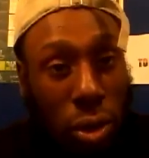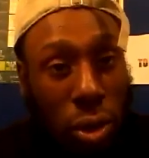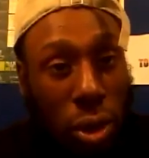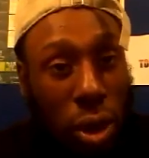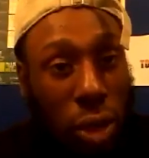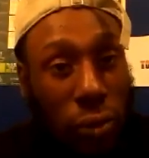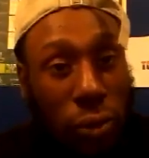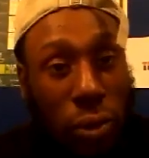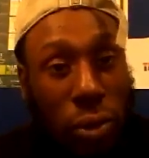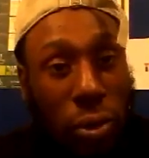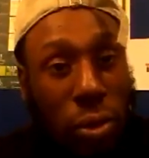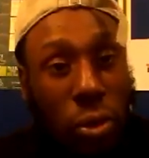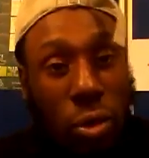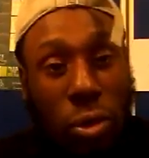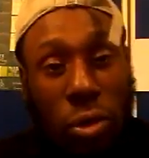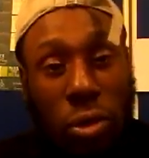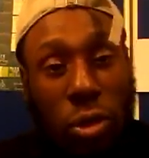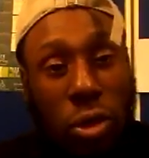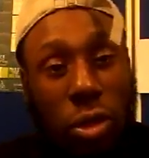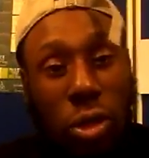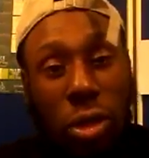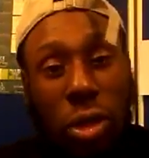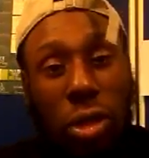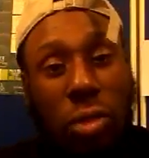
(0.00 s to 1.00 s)
If they do
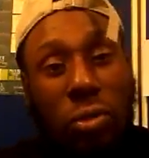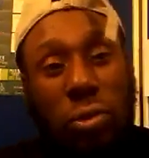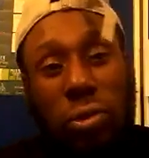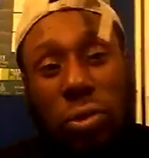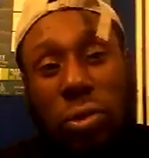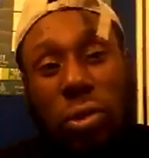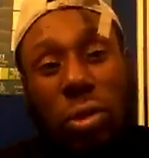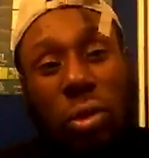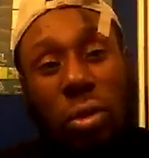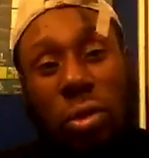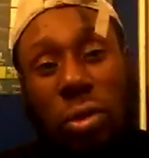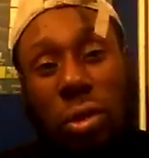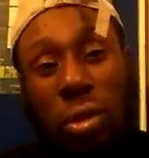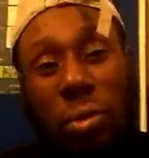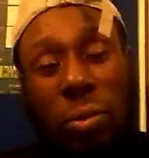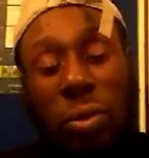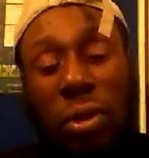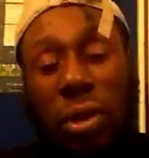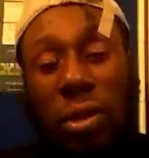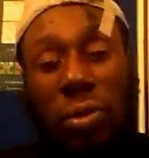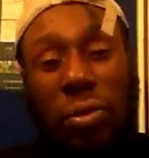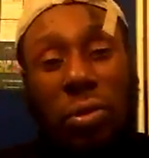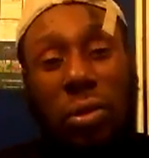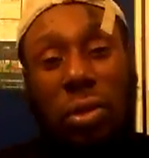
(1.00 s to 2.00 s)
crush it, they owe you the
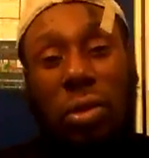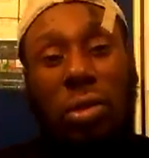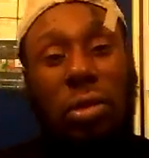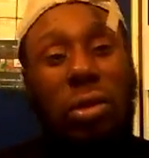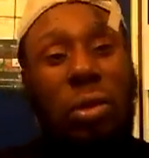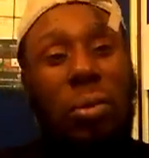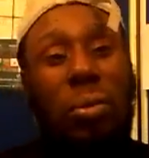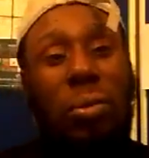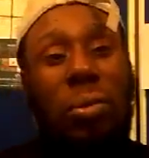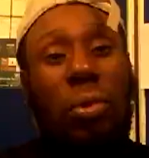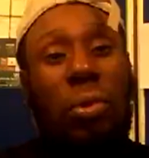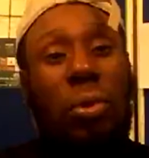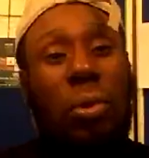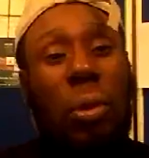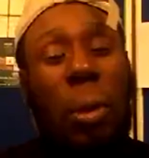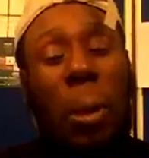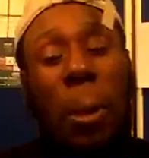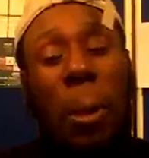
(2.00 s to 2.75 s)
P for it, simple.